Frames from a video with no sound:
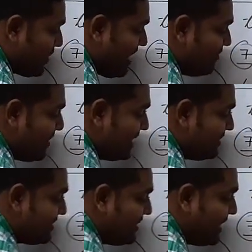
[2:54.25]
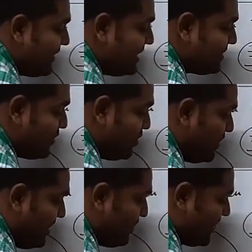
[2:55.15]
12 months there is
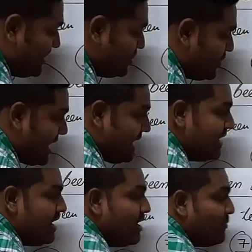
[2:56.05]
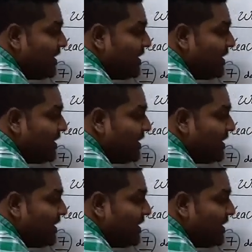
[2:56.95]
only one July.